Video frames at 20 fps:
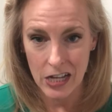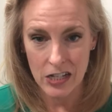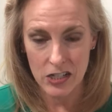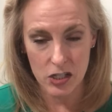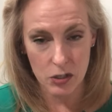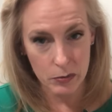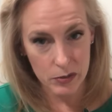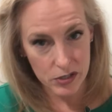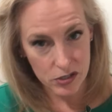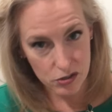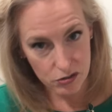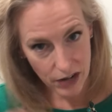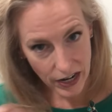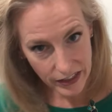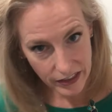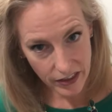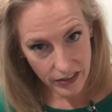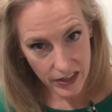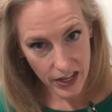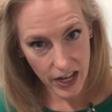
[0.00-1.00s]
So we
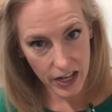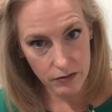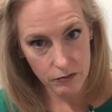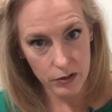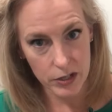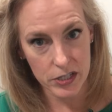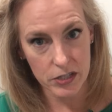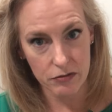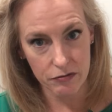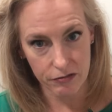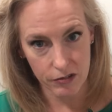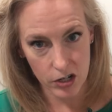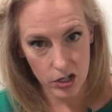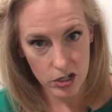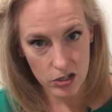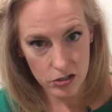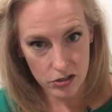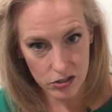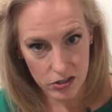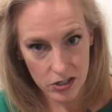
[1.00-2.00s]
strengthen the head voice
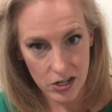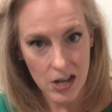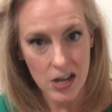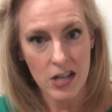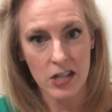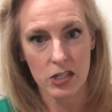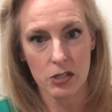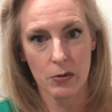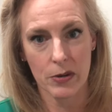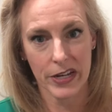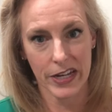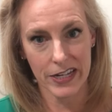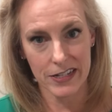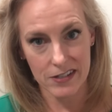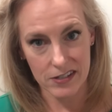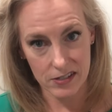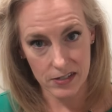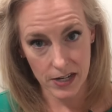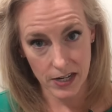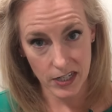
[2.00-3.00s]
first so it can
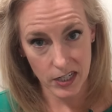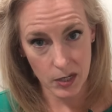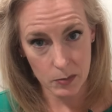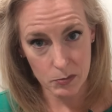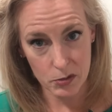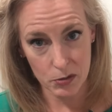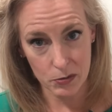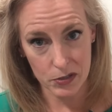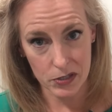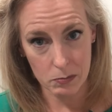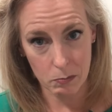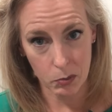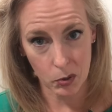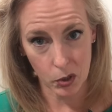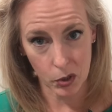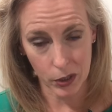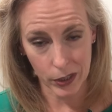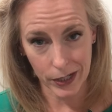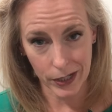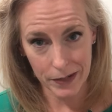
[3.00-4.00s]
stand up to its
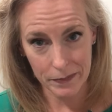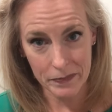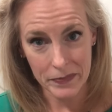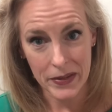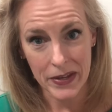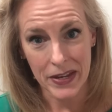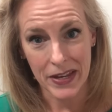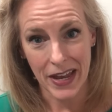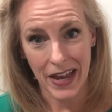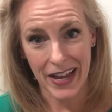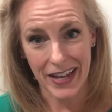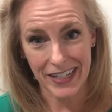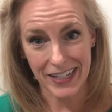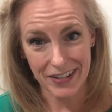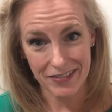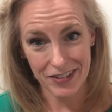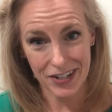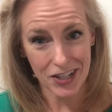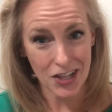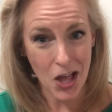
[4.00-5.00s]
bully and
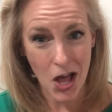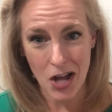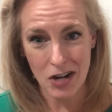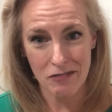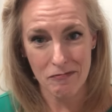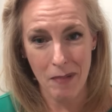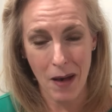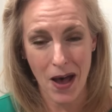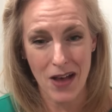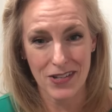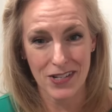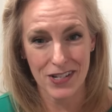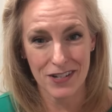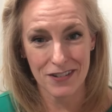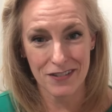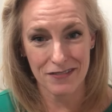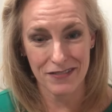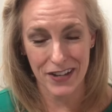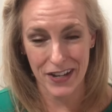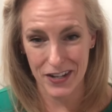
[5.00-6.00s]
give it a lot of
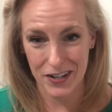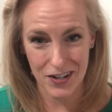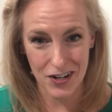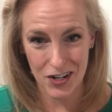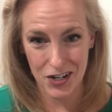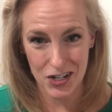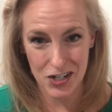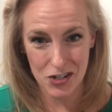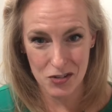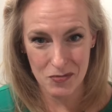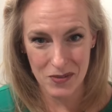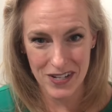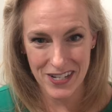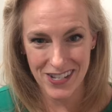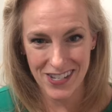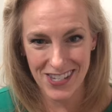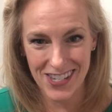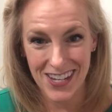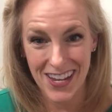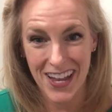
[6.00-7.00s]
positive
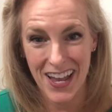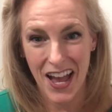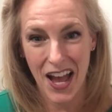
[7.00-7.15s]
encouragement.